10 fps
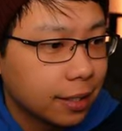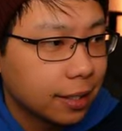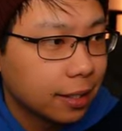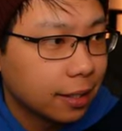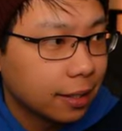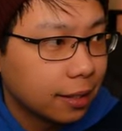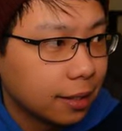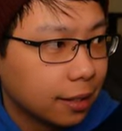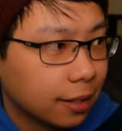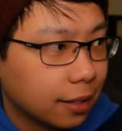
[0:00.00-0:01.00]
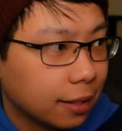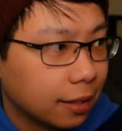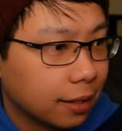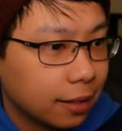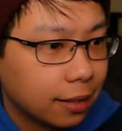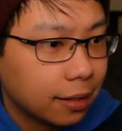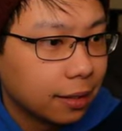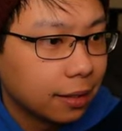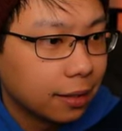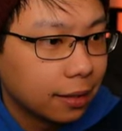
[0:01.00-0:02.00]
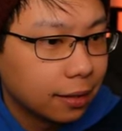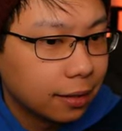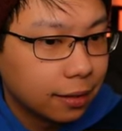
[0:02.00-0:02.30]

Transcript: (silence)